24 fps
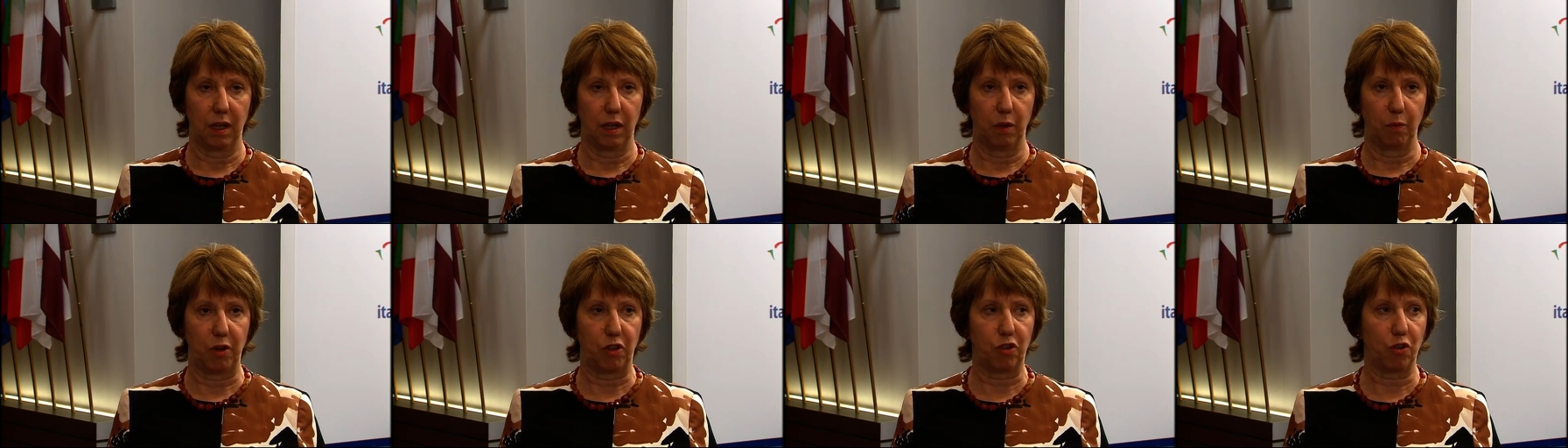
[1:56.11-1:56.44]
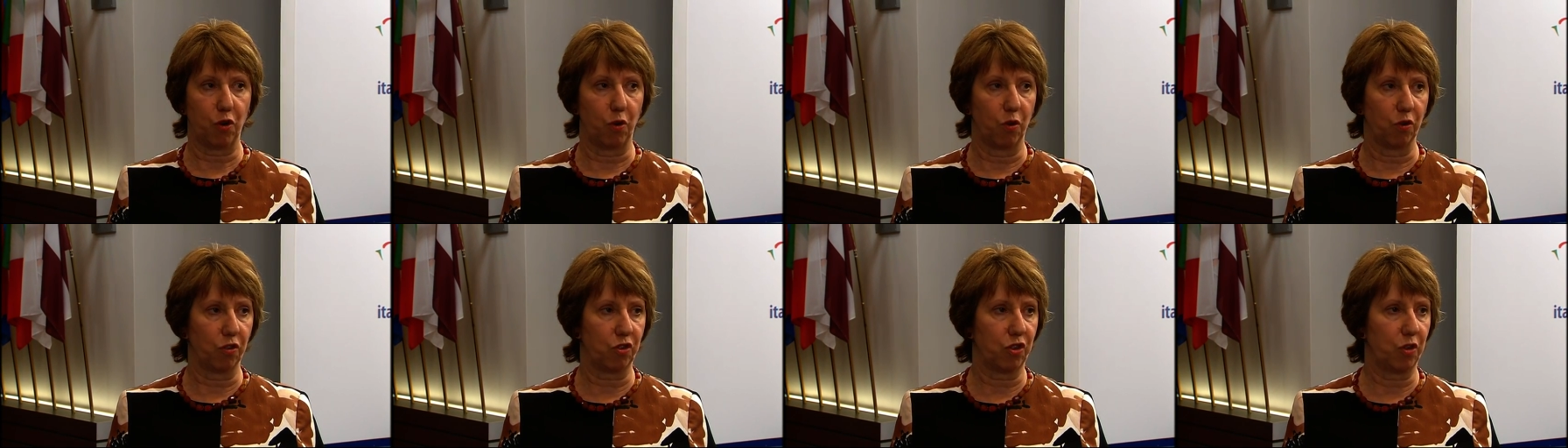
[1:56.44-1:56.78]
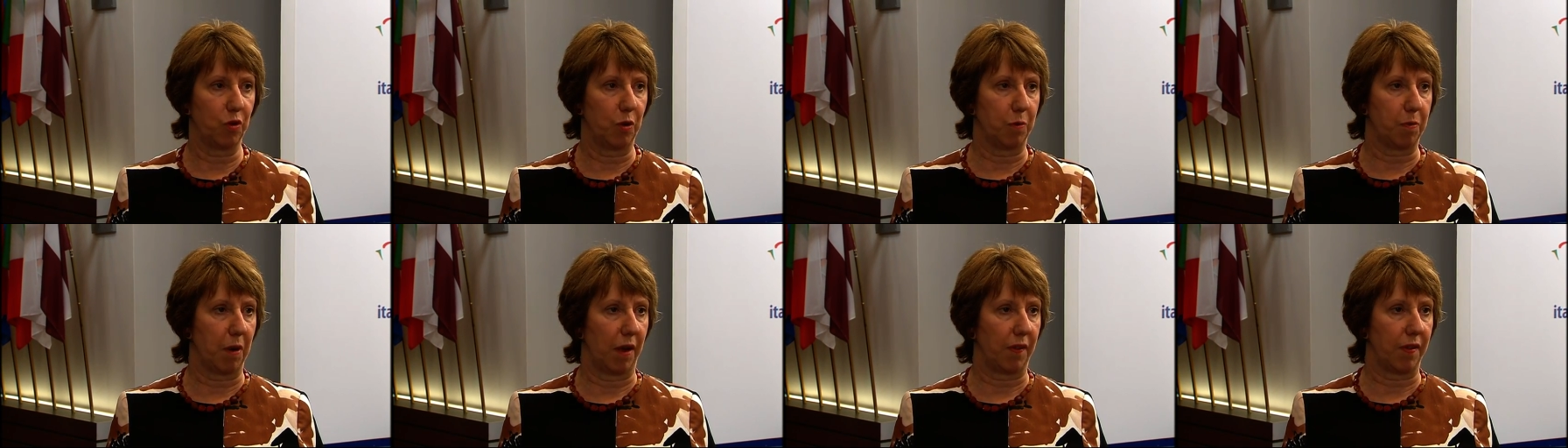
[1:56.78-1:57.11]
We talked
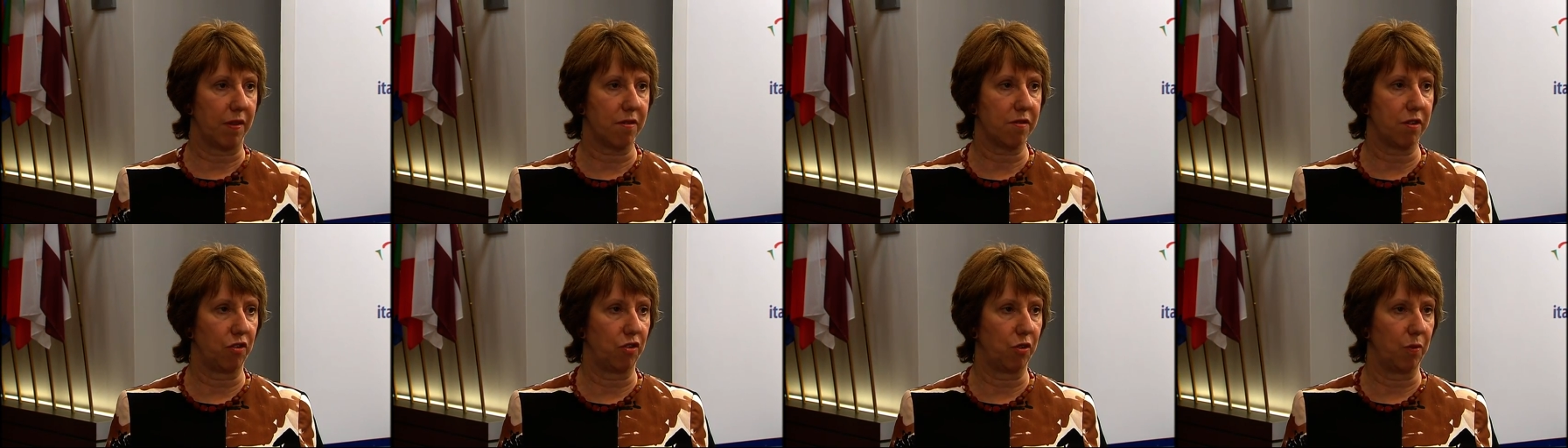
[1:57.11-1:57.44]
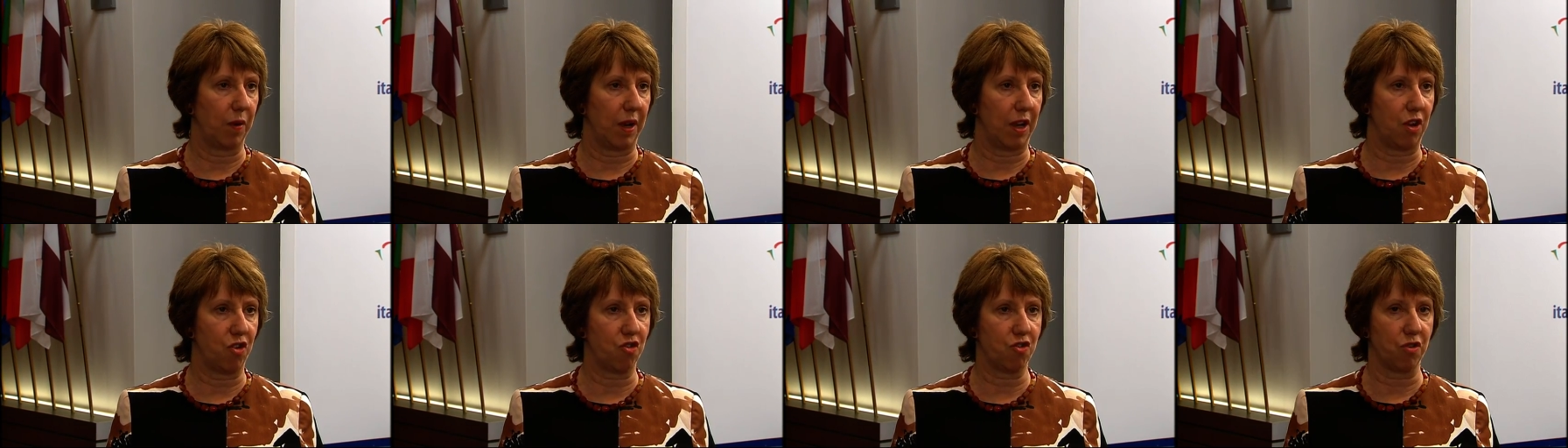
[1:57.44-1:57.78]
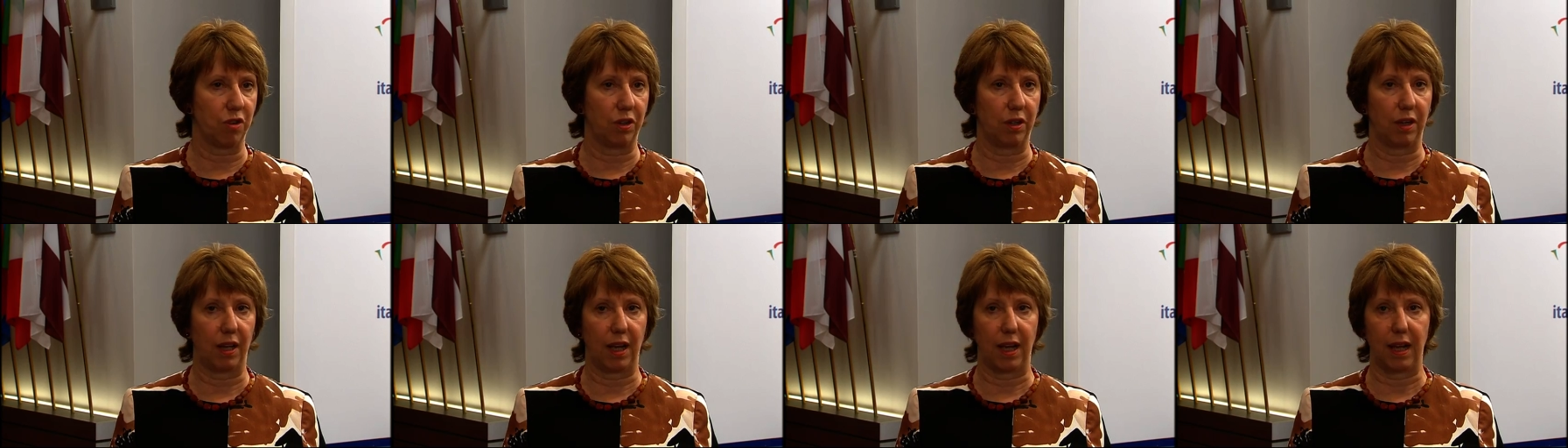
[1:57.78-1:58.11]
too about the
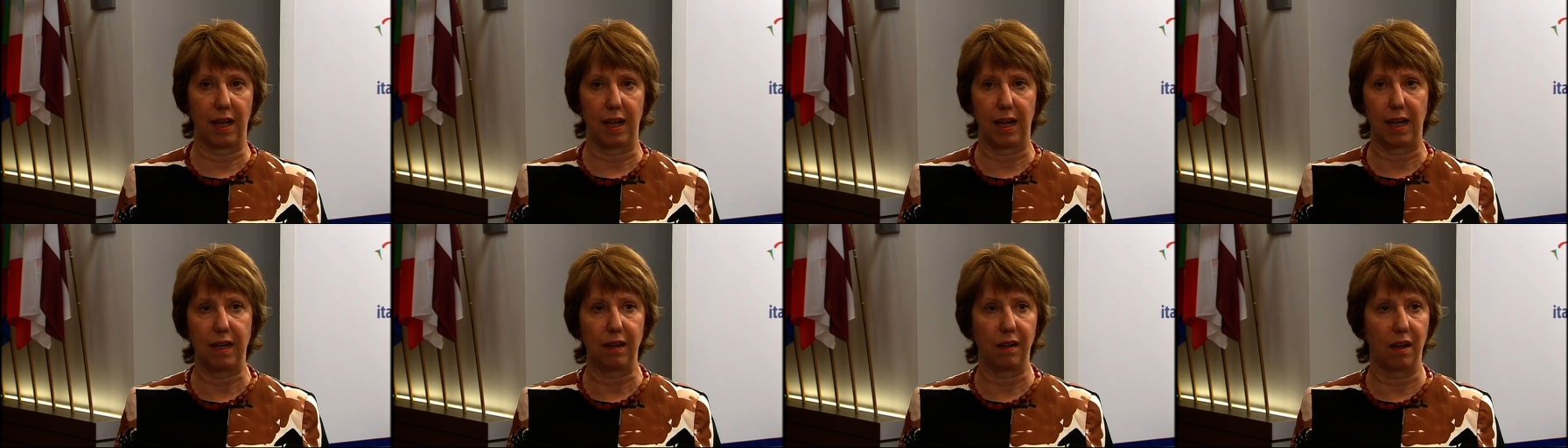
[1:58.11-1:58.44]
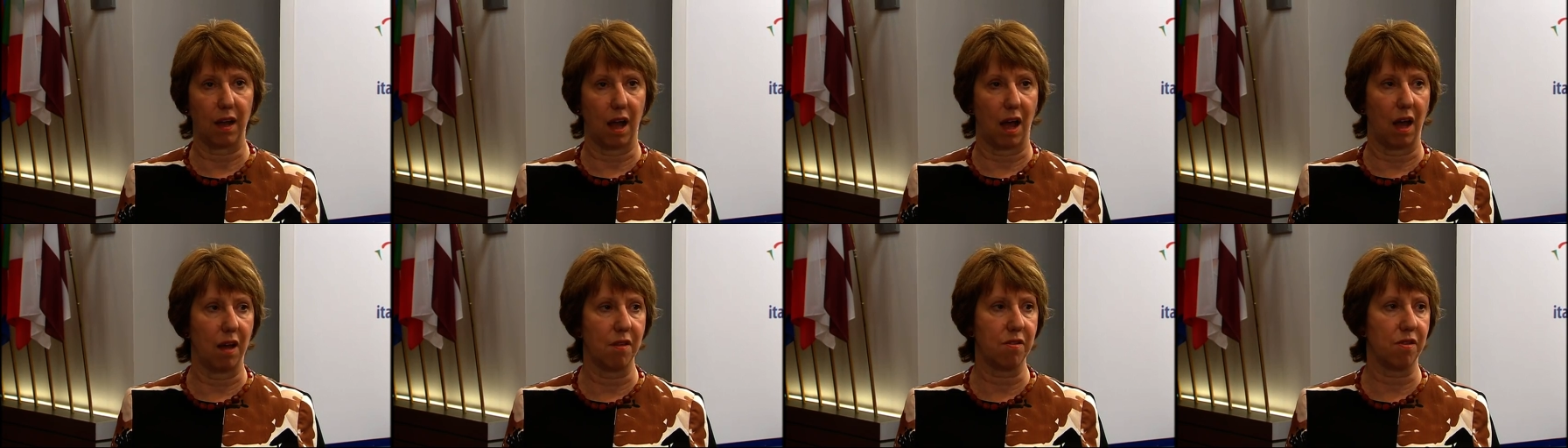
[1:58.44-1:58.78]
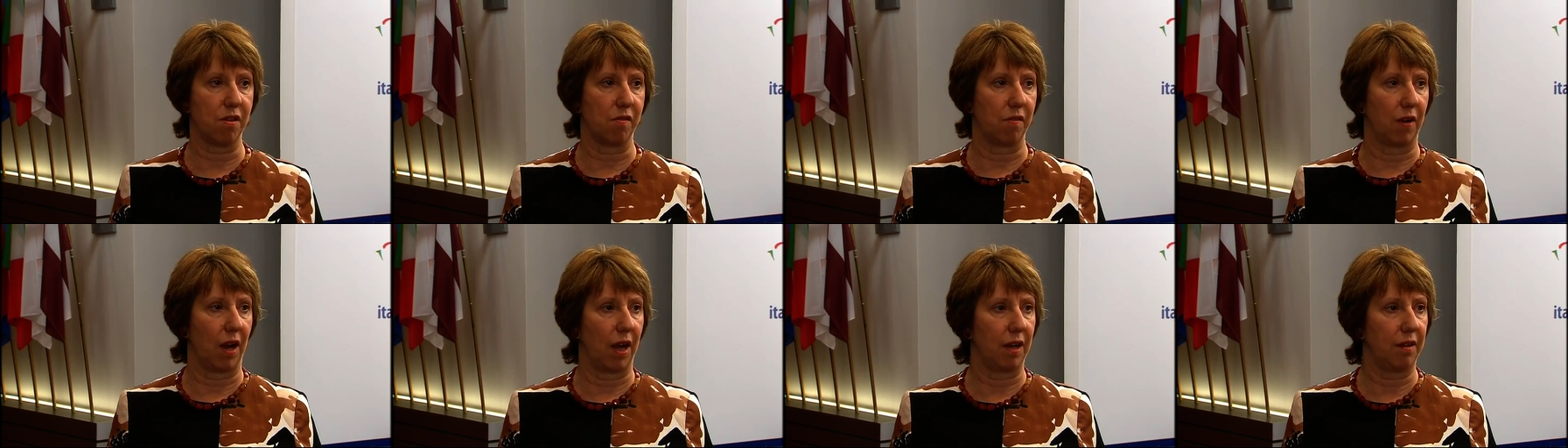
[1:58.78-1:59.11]
situation in
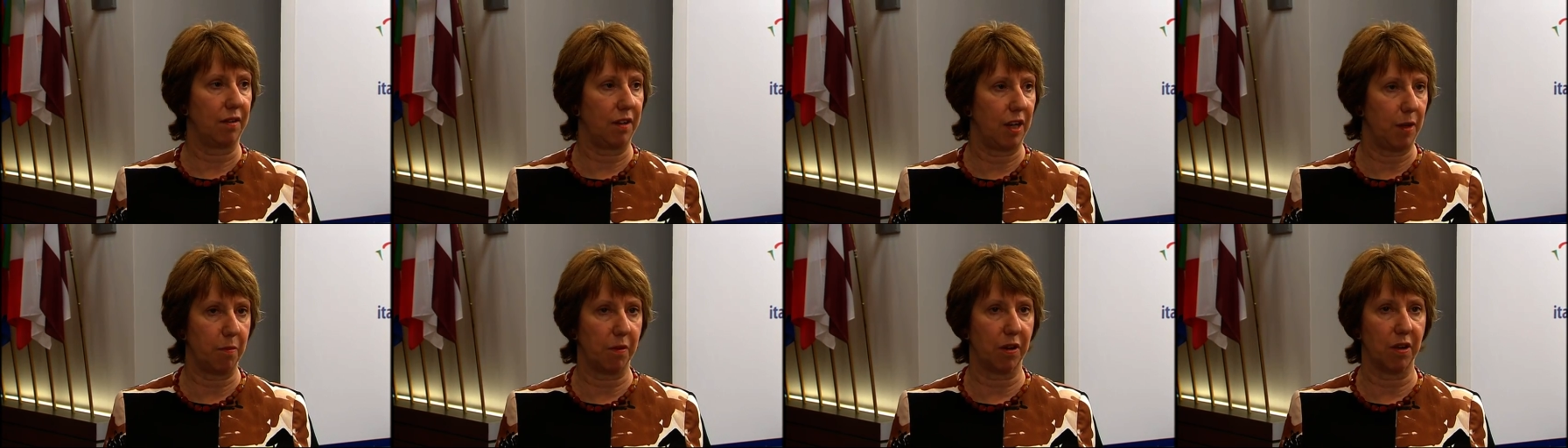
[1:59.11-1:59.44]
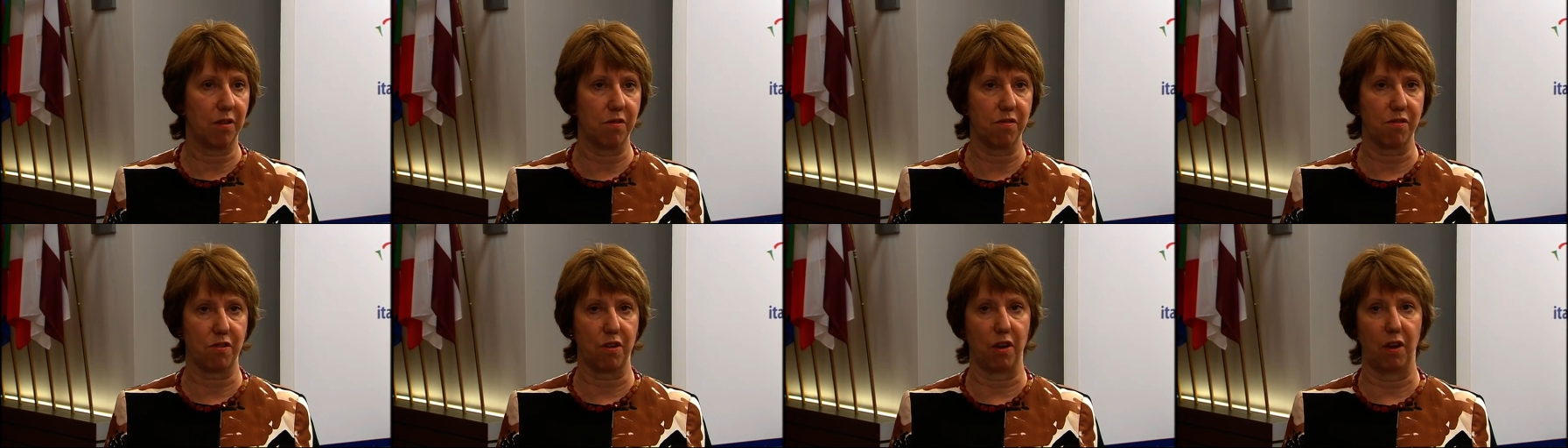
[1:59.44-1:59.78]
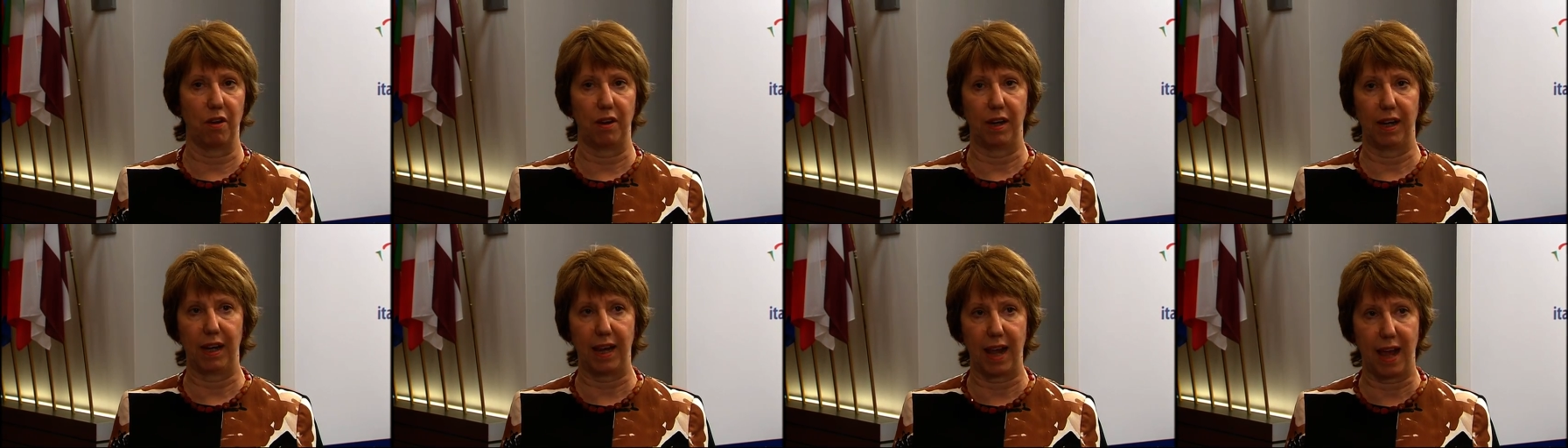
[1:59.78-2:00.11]
Gaza and our deep
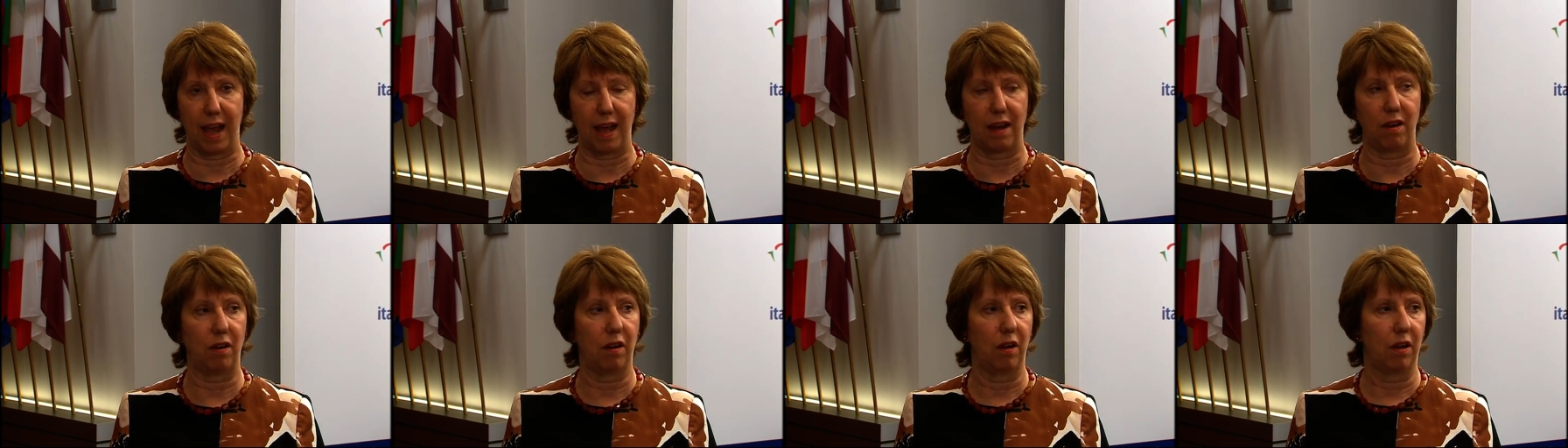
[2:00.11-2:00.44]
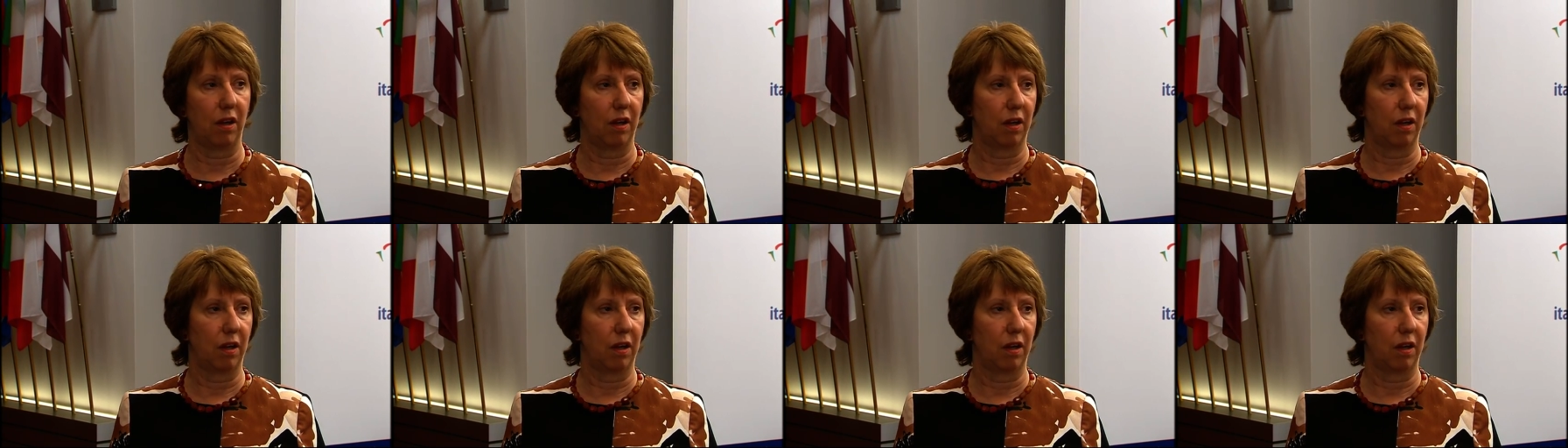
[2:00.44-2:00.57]
concern again